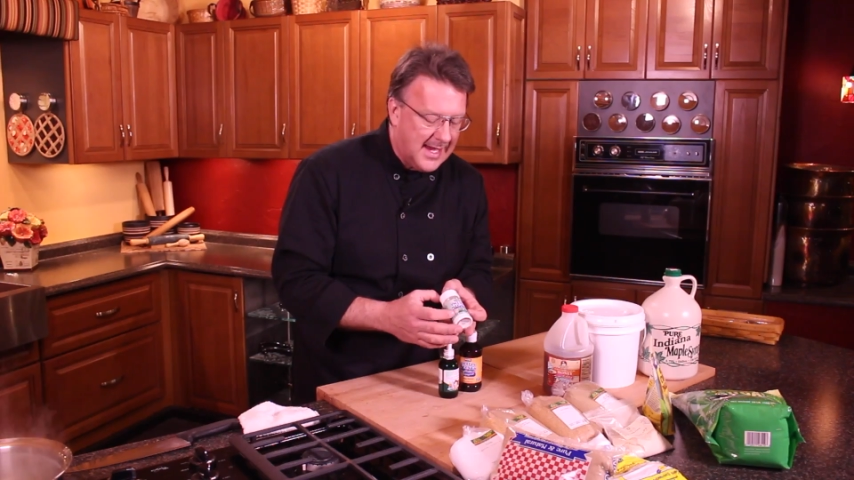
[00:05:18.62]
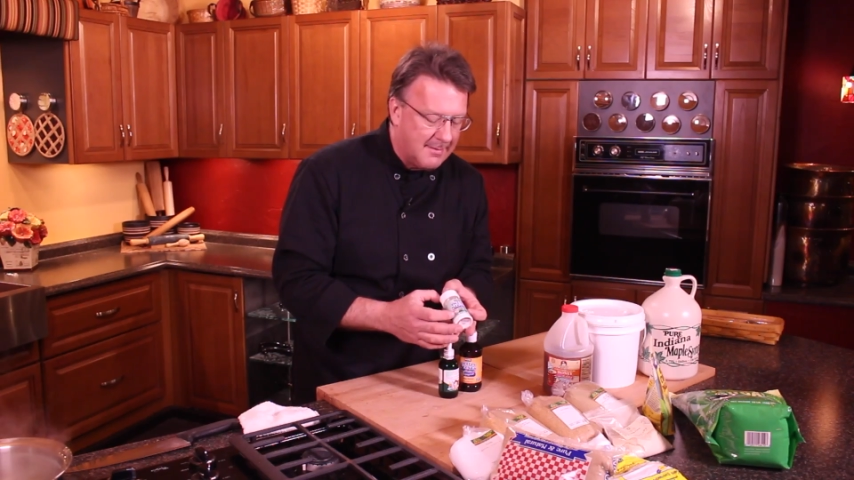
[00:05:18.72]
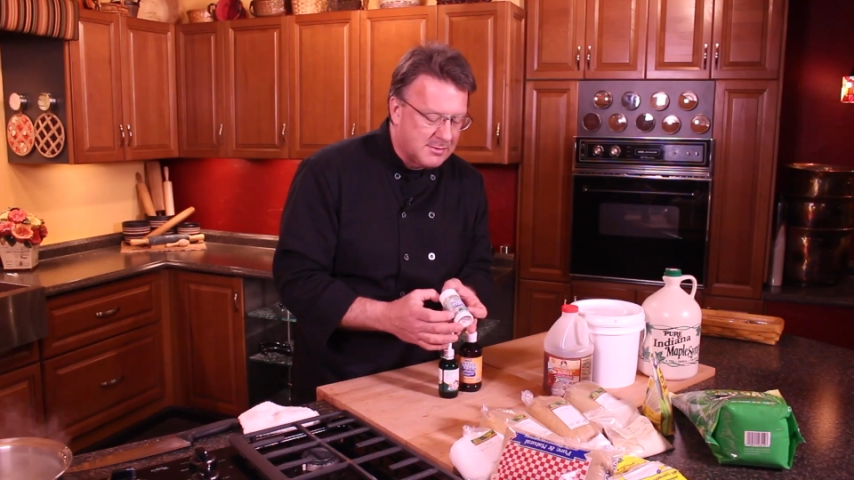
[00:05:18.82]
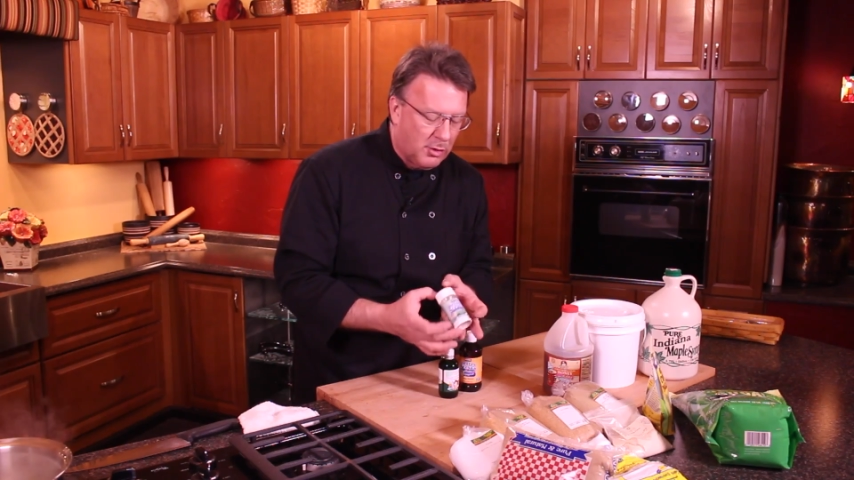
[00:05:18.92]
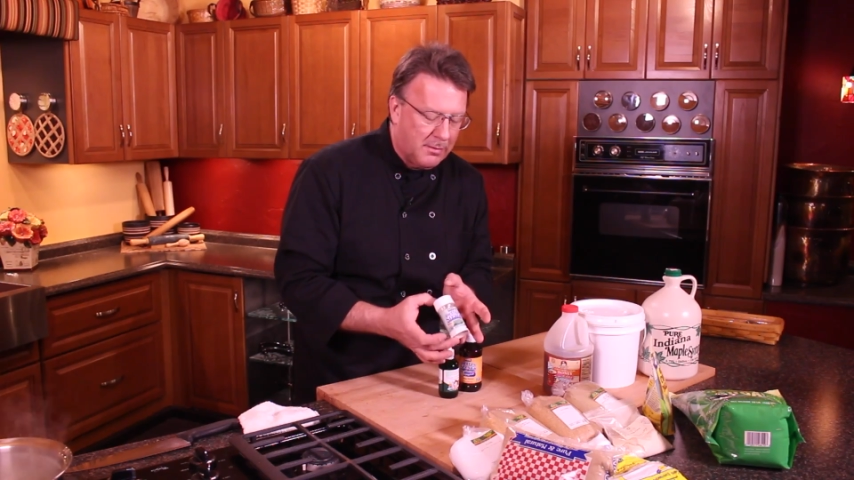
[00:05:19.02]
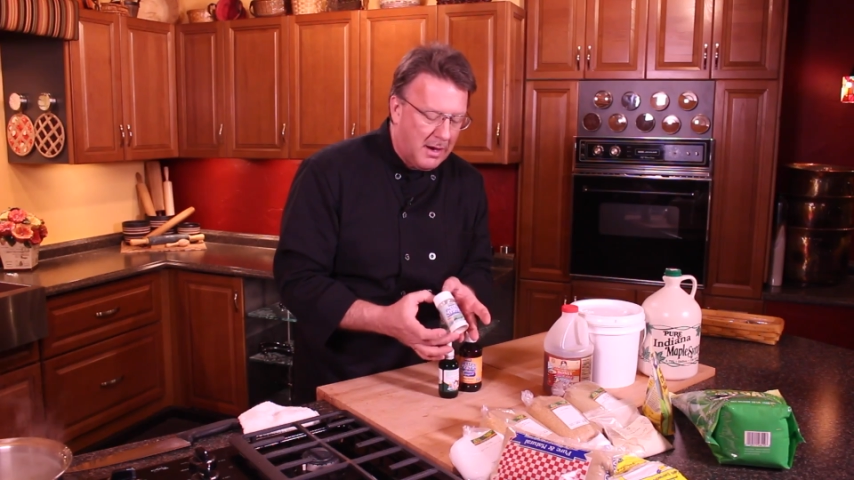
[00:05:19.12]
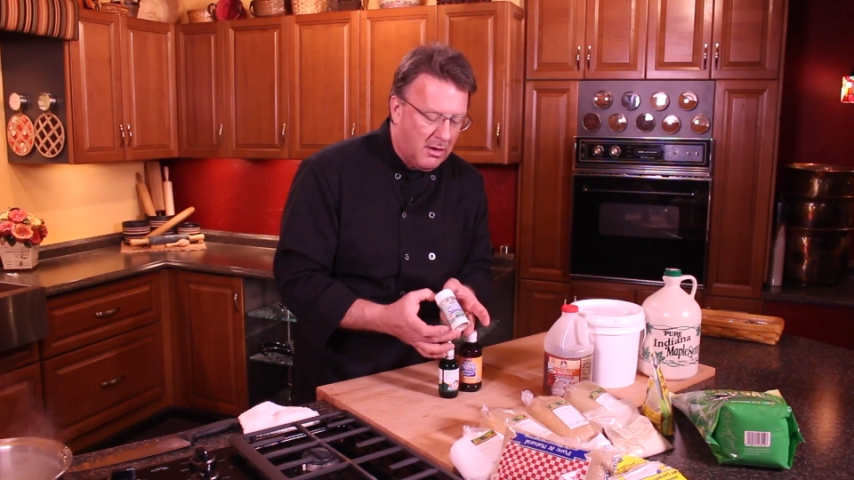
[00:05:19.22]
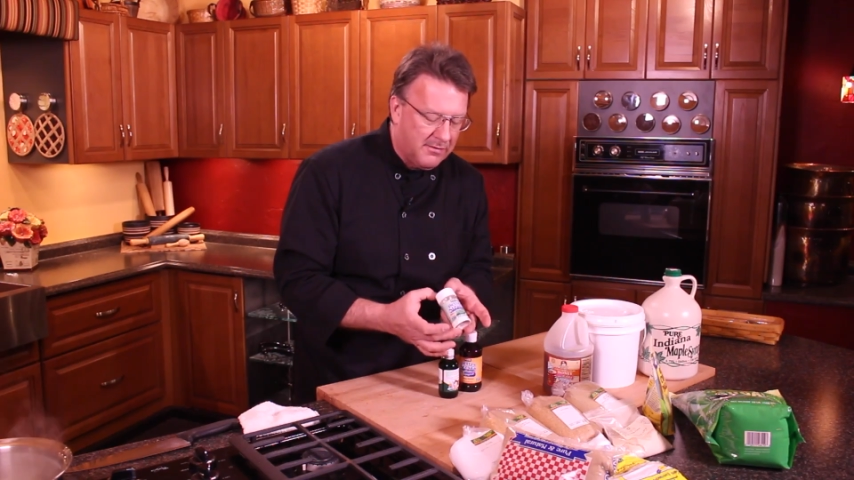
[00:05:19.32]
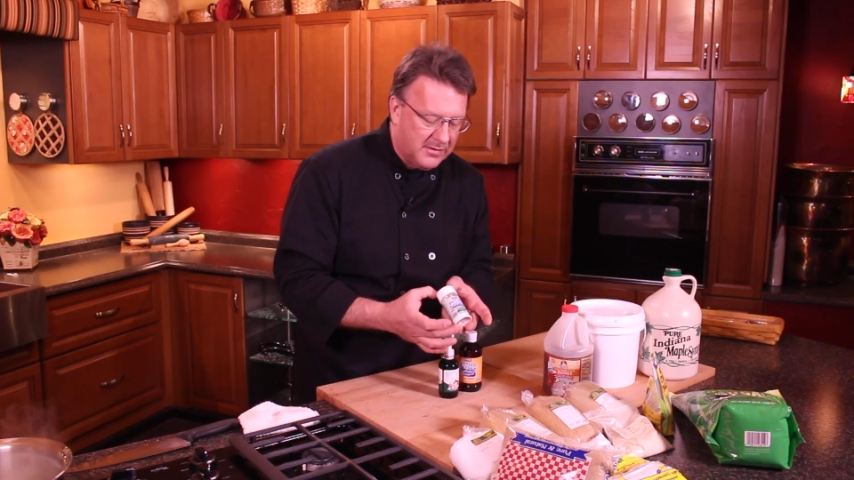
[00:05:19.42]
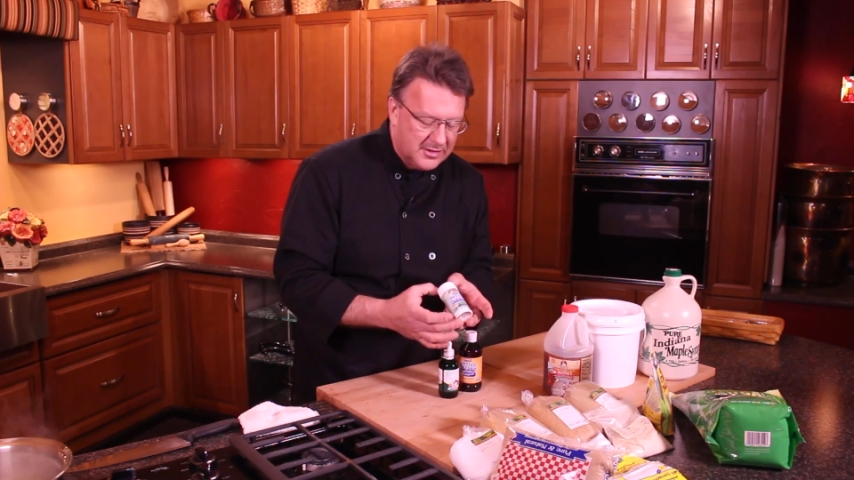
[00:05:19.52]
times more
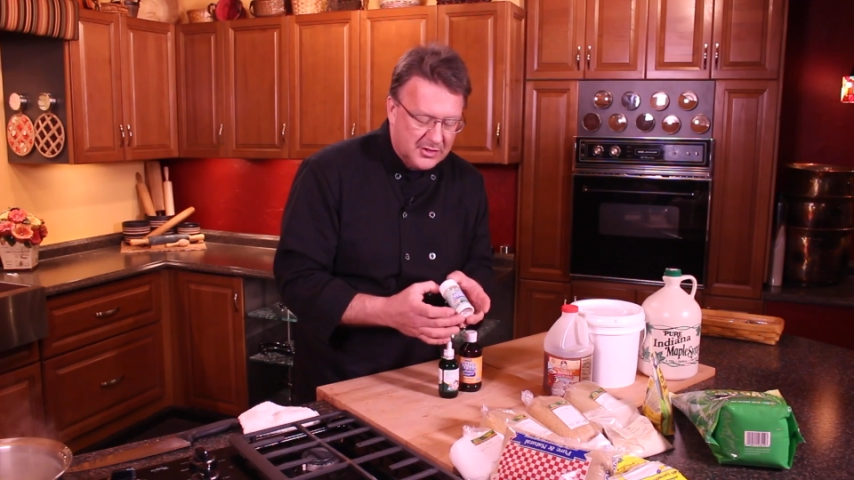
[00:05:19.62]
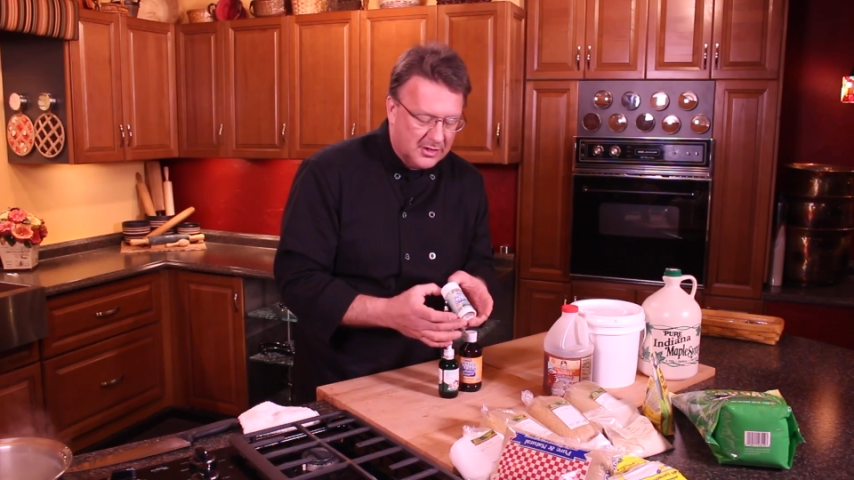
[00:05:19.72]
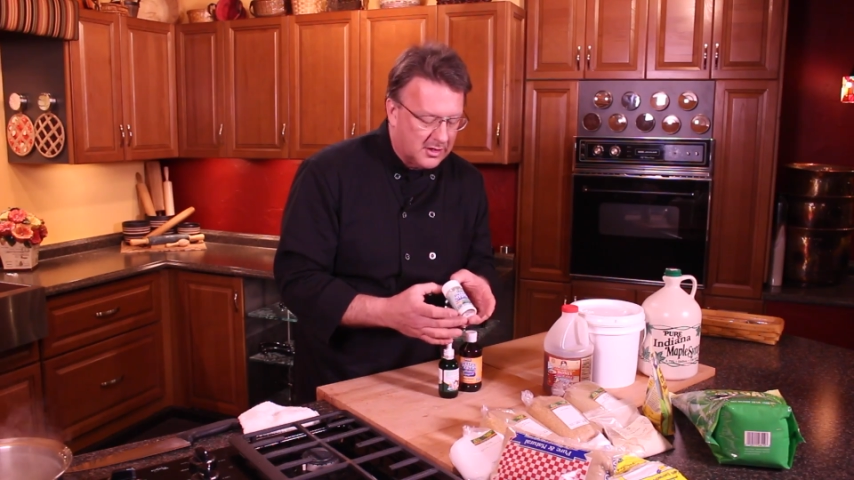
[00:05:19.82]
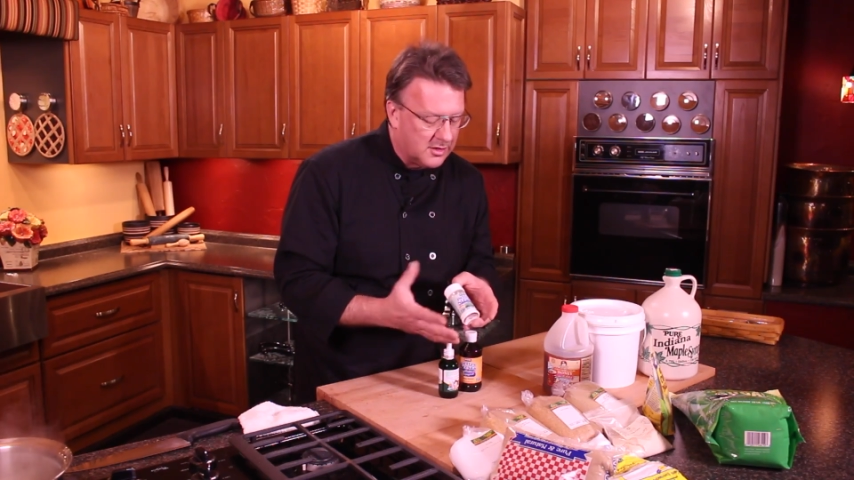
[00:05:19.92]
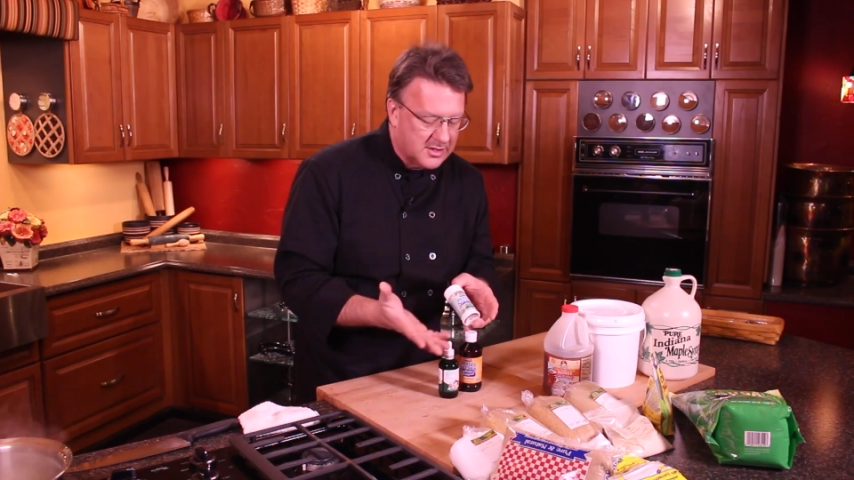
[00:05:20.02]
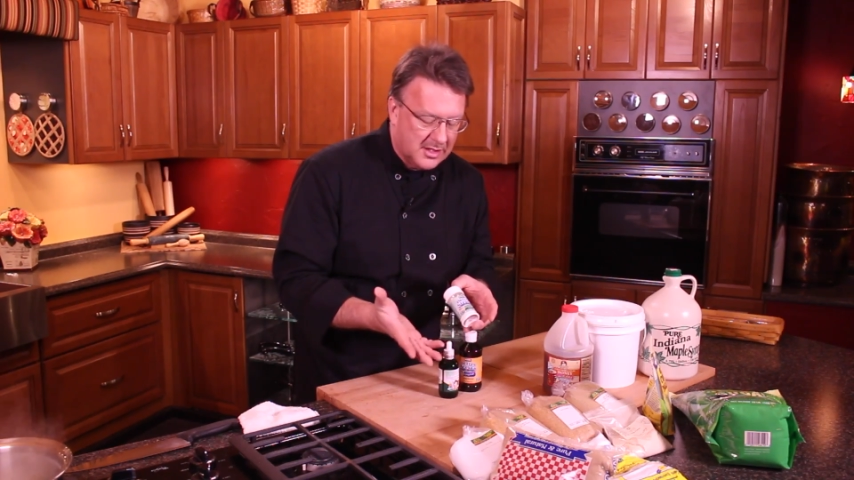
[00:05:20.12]
powerful than sugar,